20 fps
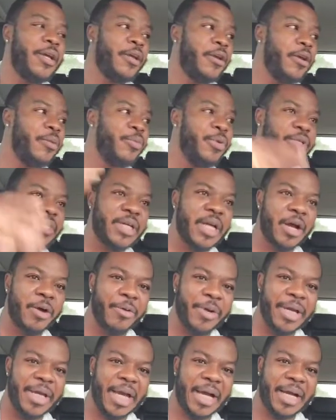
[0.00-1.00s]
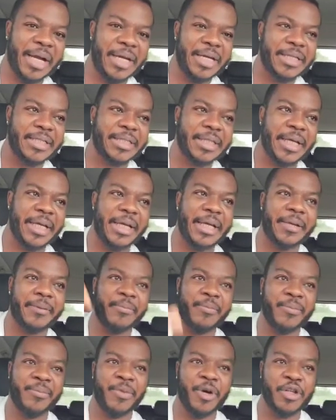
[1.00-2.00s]
No mujina way ya can say
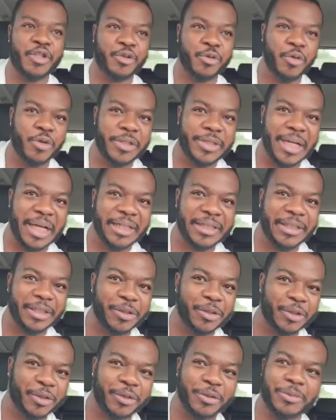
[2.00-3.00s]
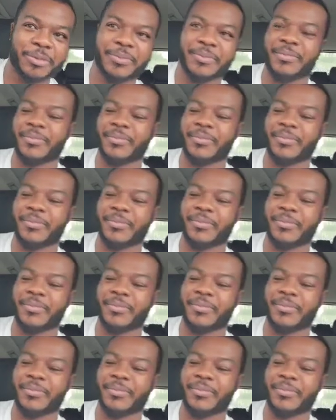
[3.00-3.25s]
Moss Road Junction also.